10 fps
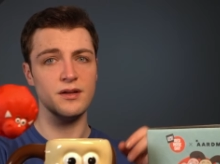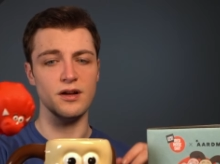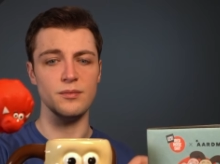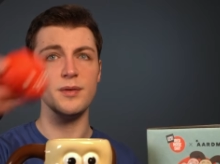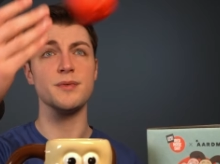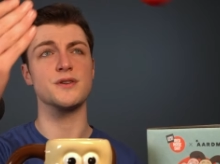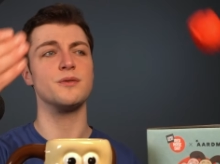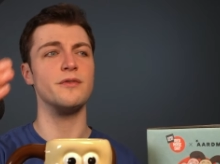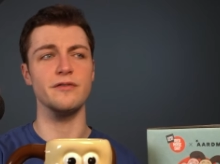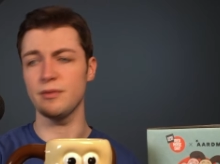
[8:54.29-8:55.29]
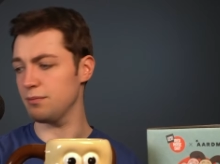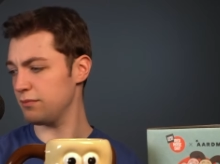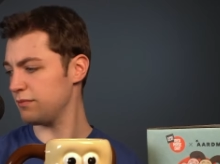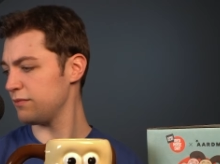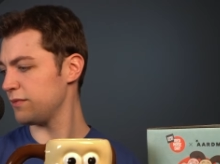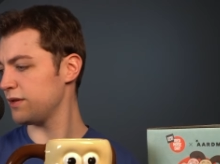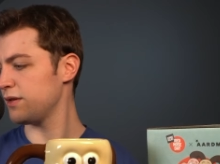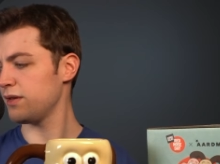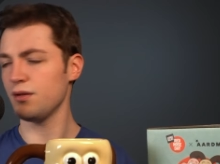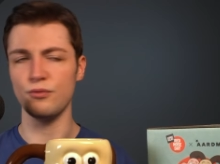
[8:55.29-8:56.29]
I remember some of them
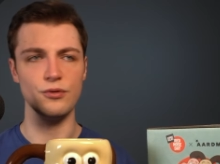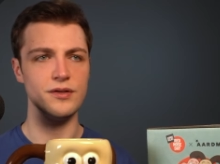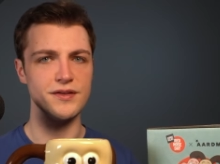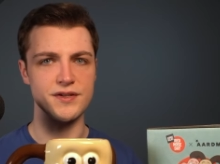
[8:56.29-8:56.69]
were in